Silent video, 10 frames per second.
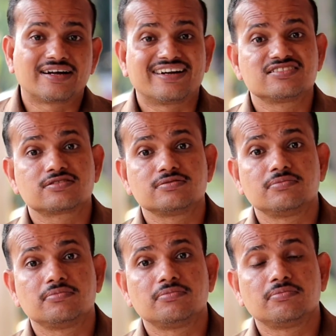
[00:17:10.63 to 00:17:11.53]
runs
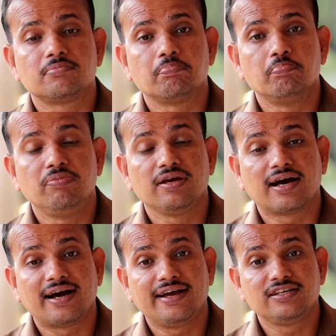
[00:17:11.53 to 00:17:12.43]

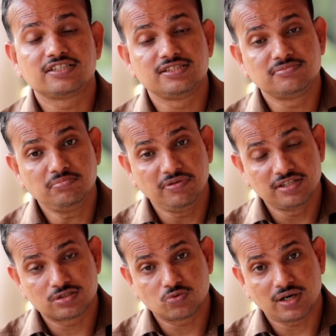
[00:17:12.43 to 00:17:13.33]
behind him,
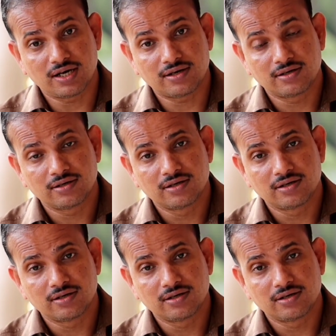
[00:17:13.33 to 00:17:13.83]
means what?